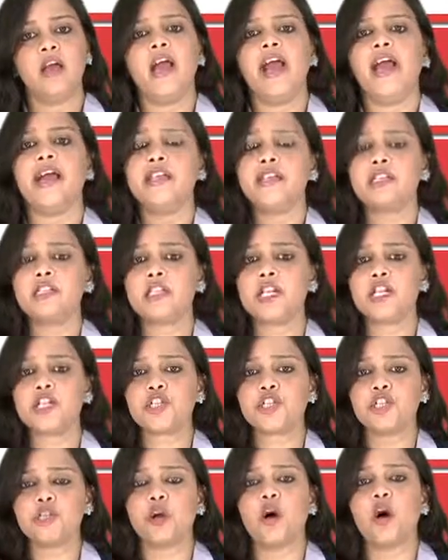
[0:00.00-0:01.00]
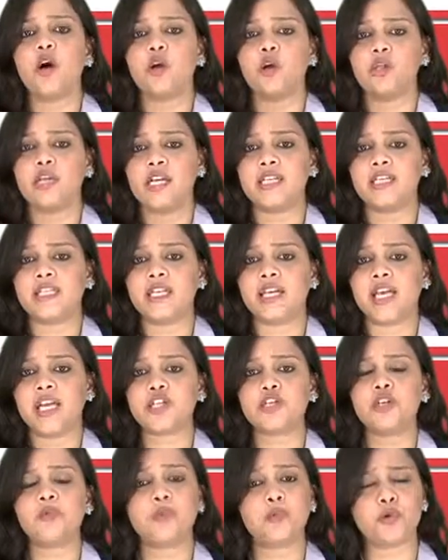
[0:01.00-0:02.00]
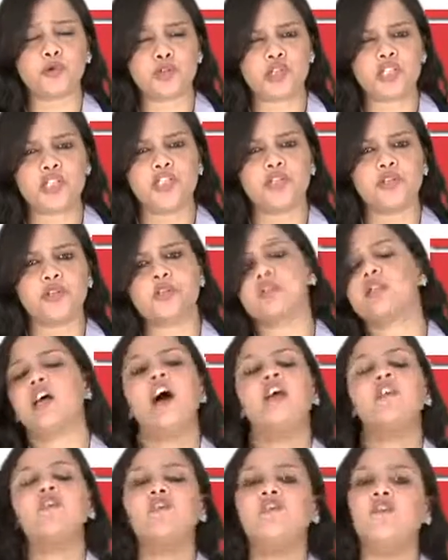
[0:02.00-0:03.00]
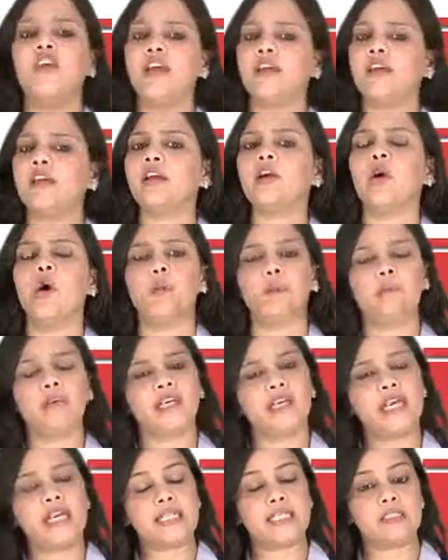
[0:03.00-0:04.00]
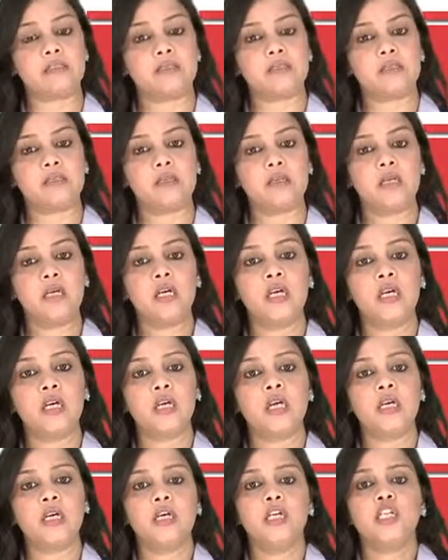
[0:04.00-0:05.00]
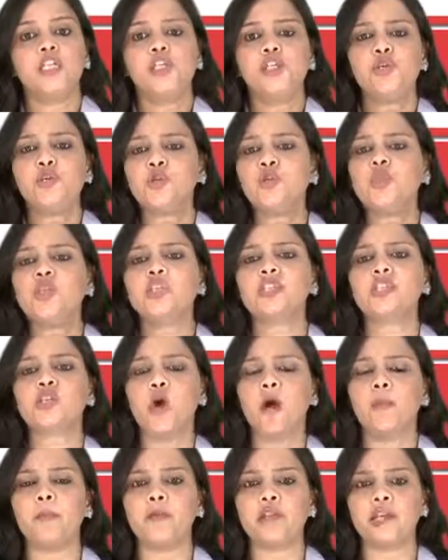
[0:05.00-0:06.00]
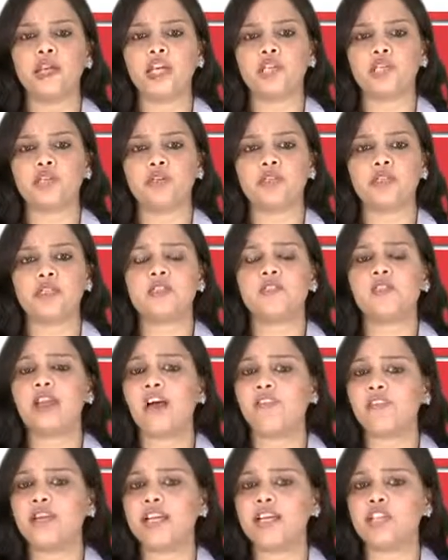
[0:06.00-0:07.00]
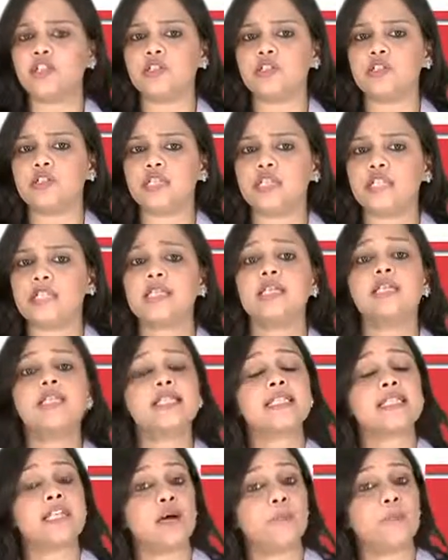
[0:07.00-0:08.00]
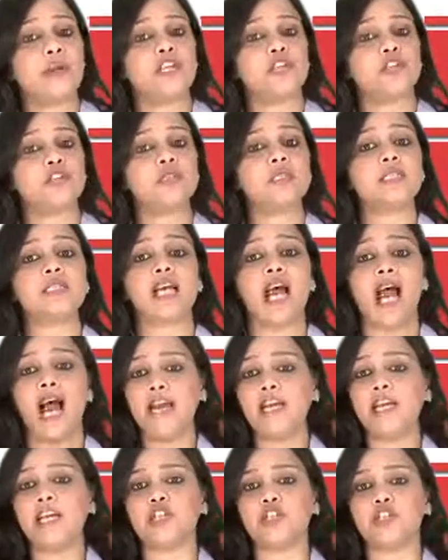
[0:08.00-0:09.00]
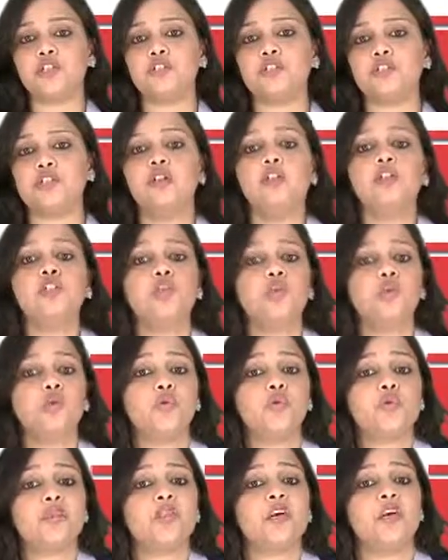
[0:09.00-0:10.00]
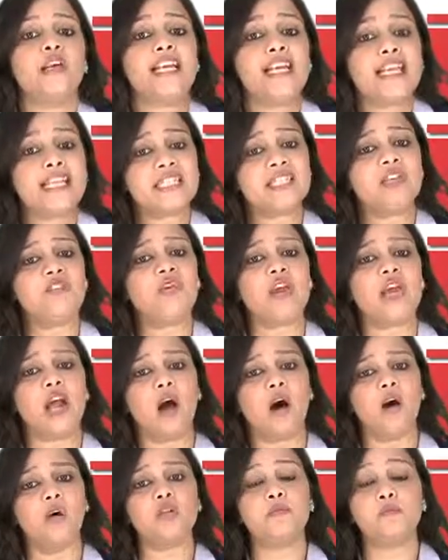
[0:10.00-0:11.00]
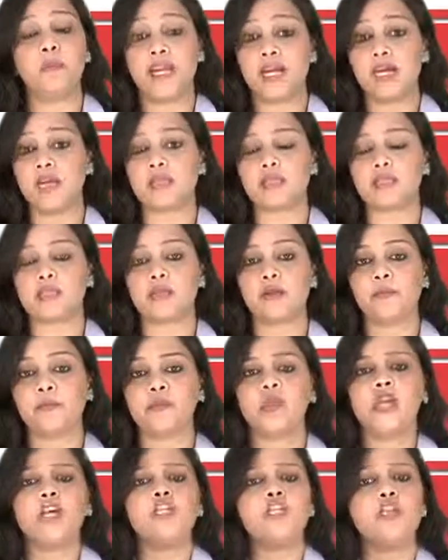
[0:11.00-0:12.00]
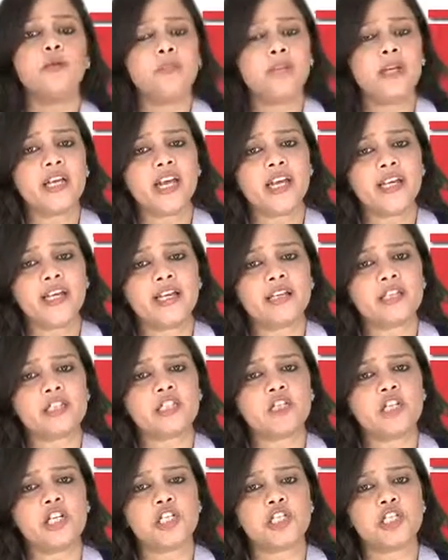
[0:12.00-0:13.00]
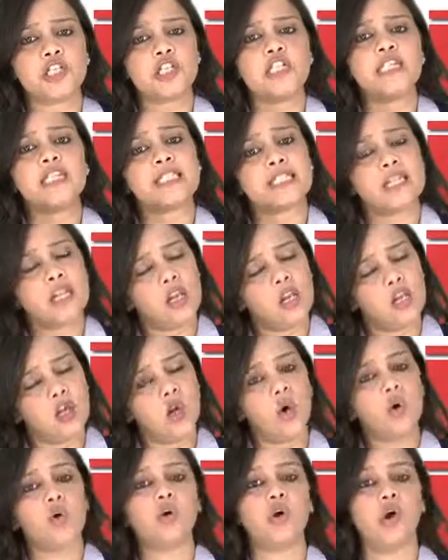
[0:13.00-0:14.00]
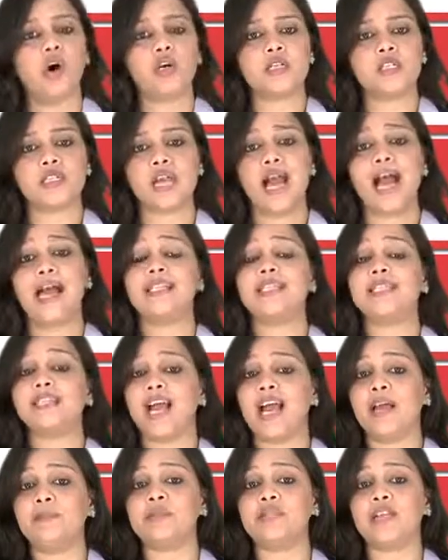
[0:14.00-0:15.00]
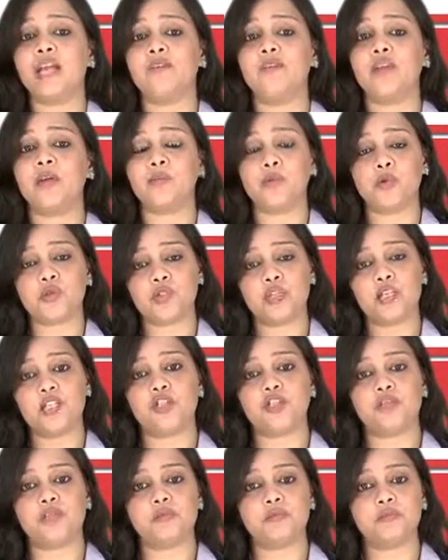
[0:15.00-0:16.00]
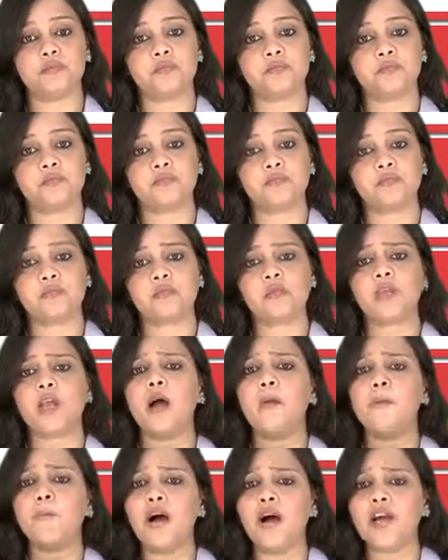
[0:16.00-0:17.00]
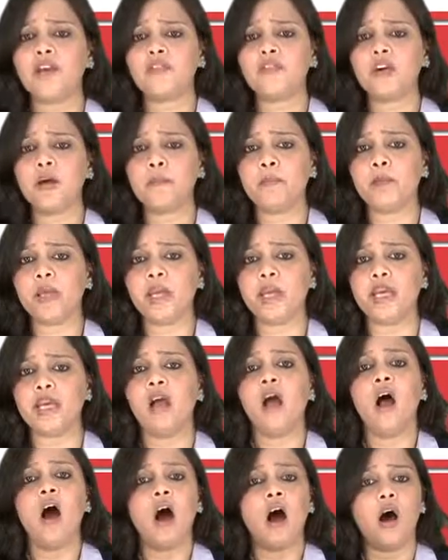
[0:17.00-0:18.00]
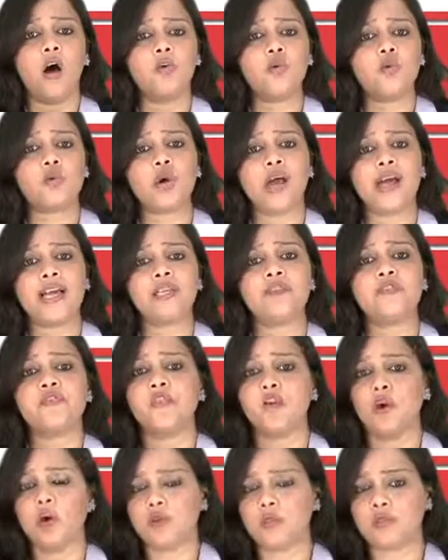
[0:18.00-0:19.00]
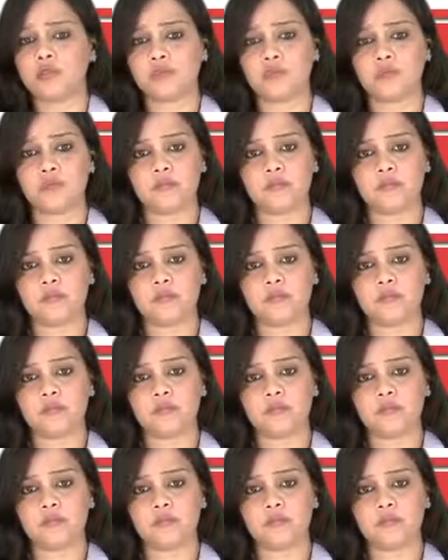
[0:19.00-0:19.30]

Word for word: Attestation or authentication procedures are very complicated. Due to these complications, travel agencies, sub-agents and agents choose the easy way out because duplicate attestation is a low cost and time-saving procedure apart from being outright fraud.